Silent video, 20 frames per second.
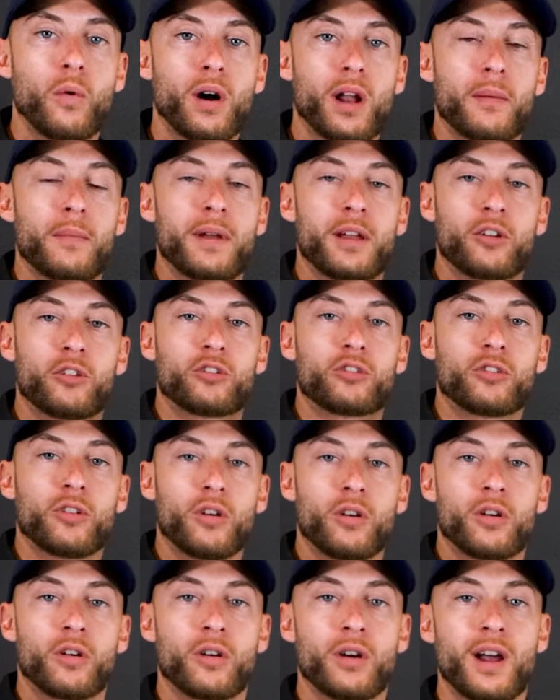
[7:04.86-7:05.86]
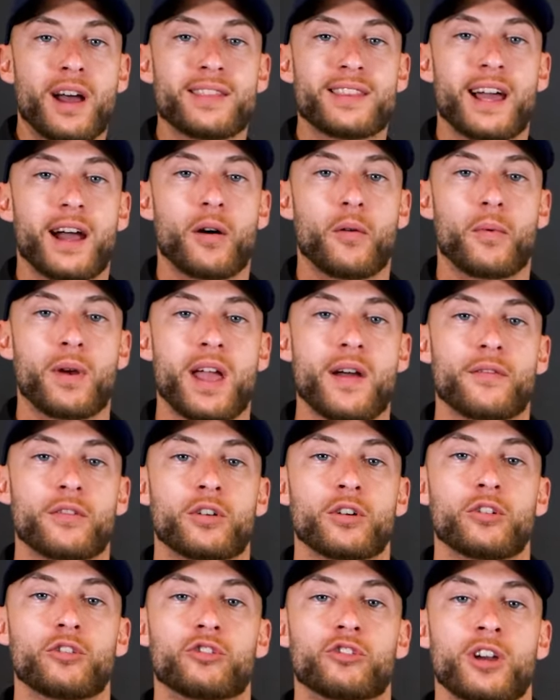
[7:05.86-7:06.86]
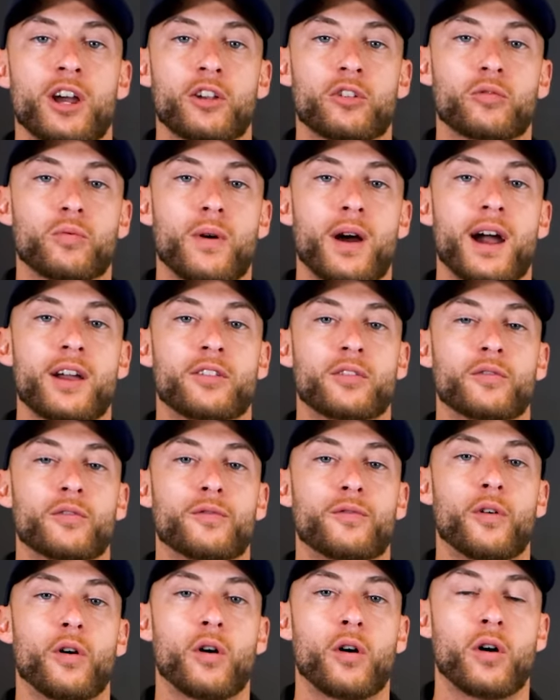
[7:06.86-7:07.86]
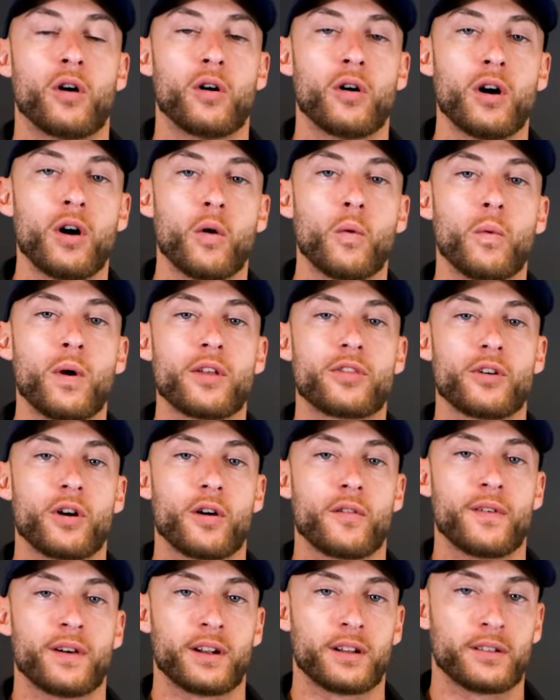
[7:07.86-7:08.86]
want to make sure that we have good chest rise and fall with our